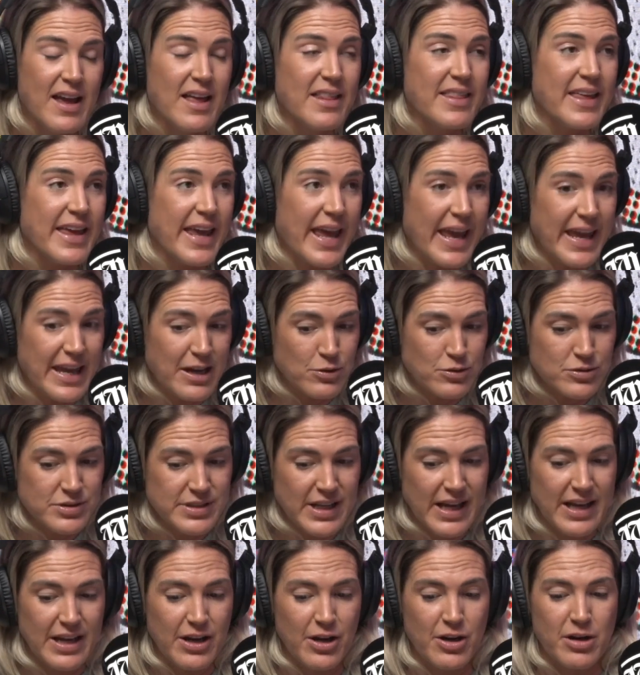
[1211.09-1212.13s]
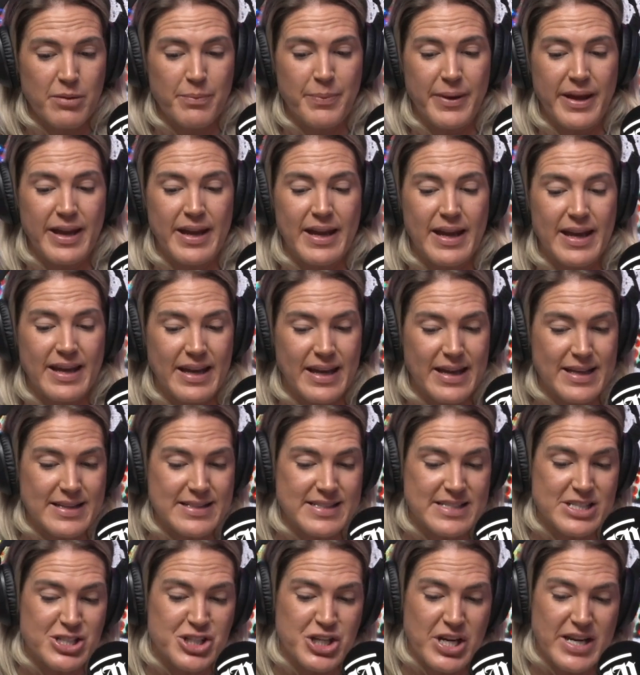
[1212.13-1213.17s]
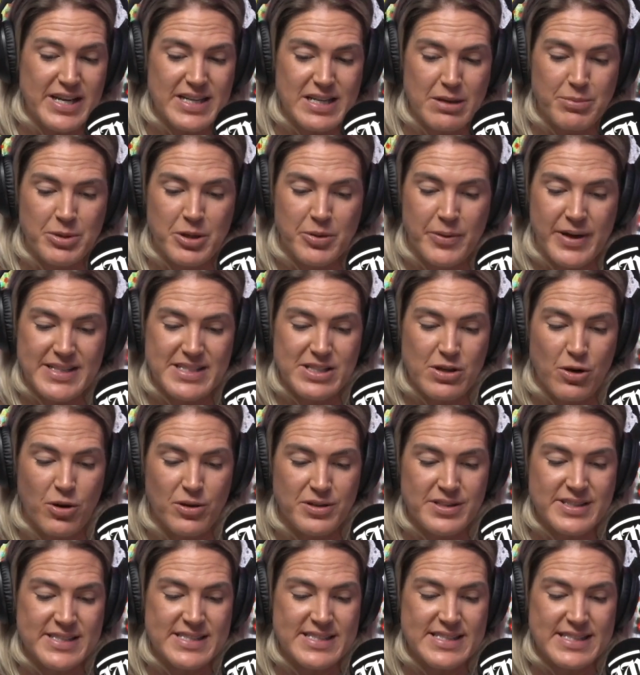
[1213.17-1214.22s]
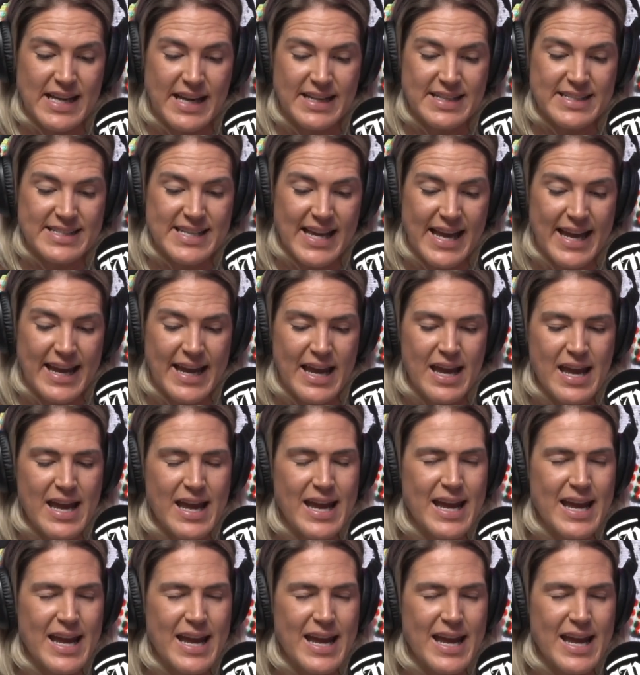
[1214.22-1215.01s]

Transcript: The Eagles are going to be against GWS on Sunday.